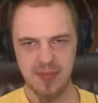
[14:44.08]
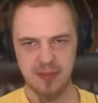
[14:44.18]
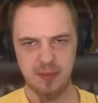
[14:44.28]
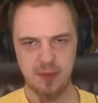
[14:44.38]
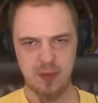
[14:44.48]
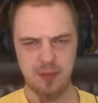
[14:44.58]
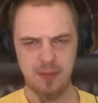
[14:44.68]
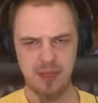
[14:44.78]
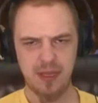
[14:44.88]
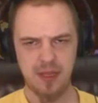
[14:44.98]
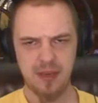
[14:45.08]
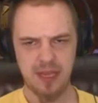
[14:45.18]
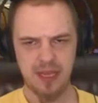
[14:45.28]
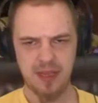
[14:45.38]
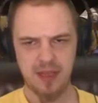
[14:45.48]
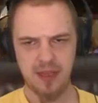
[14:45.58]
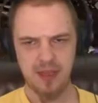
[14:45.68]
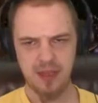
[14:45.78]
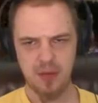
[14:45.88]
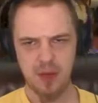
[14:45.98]
I could have probably gotten
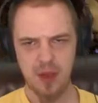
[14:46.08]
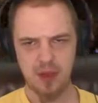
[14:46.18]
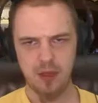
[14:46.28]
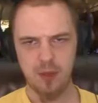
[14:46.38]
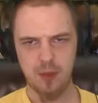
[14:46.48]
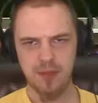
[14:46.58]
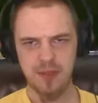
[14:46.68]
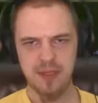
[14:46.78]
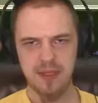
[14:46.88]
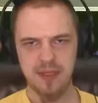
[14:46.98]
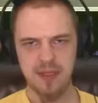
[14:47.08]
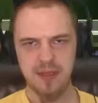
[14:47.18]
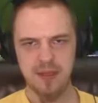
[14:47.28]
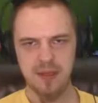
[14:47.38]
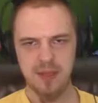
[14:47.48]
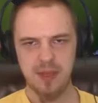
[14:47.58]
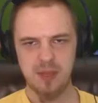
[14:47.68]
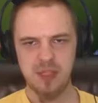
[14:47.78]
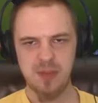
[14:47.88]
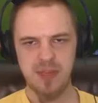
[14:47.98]
that Rocco.
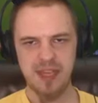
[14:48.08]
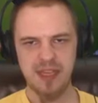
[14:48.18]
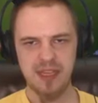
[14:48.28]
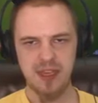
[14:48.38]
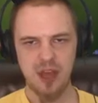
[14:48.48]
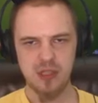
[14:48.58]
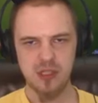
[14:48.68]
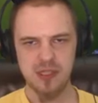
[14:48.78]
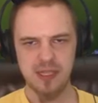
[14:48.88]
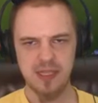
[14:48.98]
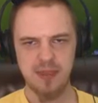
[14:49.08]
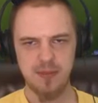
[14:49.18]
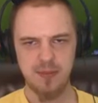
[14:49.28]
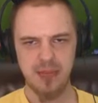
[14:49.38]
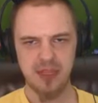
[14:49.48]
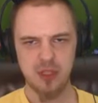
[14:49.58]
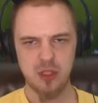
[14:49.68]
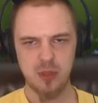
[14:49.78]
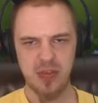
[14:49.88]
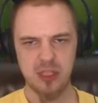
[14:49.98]
I'm just playing it cautiously, making
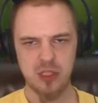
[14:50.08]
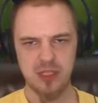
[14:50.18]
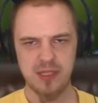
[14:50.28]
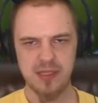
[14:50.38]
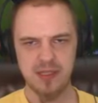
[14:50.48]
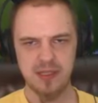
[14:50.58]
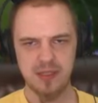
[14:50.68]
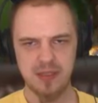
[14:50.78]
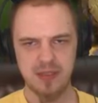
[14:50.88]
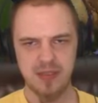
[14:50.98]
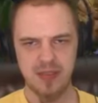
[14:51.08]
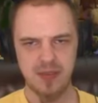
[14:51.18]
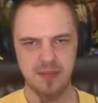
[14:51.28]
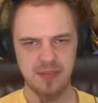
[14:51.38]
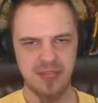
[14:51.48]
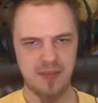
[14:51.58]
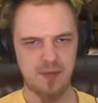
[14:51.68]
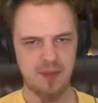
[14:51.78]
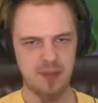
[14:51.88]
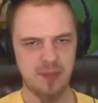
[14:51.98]
sure my shit doesn't, yeah,
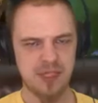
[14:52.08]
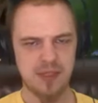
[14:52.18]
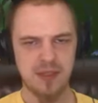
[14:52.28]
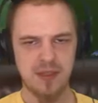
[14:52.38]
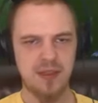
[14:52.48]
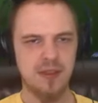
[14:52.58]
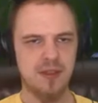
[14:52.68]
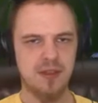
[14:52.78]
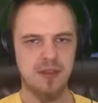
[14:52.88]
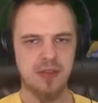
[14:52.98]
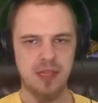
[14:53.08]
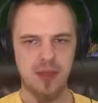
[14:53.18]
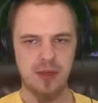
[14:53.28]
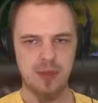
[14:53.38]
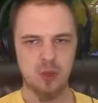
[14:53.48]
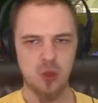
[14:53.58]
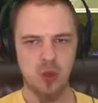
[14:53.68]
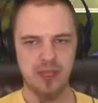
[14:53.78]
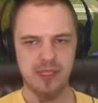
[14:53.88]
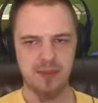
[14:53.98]
get flipped. Look at all them
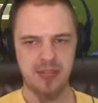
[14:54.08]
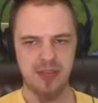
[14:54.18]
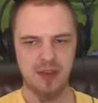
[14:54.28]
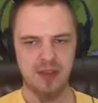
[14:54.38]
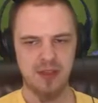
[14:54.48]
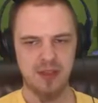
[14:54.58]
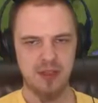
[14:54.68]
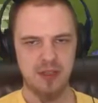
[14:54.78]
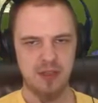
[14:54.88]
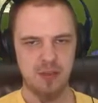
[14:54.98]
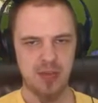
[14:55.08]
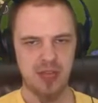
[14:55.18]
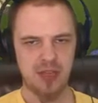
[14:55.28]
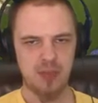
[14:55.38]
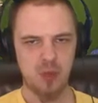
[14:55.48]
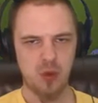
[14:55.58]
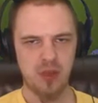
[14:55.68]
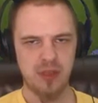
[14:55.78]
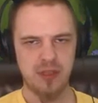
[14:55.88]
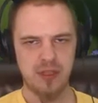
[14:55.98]
droids up there. You bad little
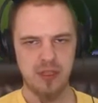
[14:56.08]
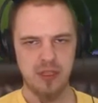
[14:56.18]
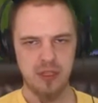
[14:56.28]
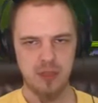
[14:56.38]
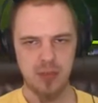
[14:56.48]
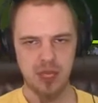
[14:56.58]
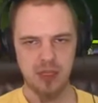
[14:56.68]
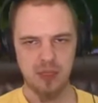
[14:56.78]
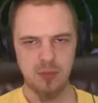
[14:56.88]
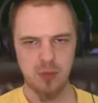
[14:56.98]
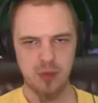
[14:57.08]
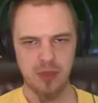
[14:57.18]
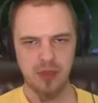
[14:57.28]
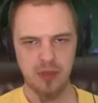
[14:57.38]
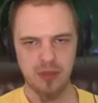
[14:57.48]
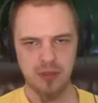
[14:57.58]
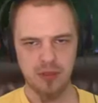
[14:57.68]
boy. You bad little boy.